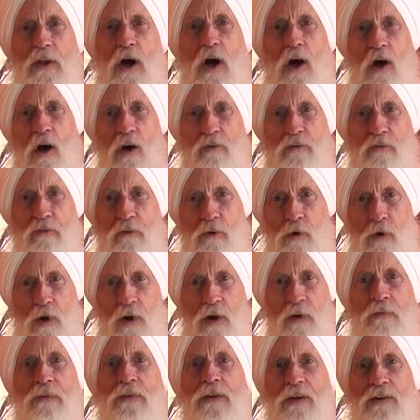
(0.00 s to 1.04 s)
all
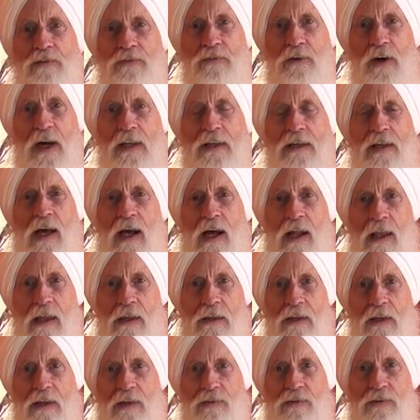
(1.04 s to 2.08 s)
4 of these
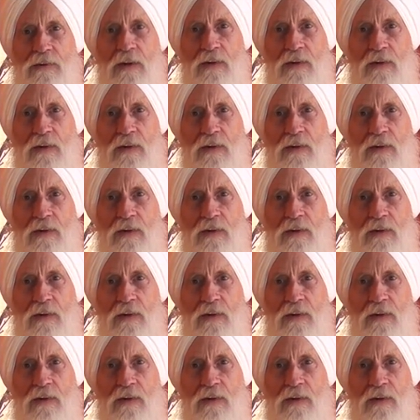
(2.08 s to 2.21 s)
vitalities,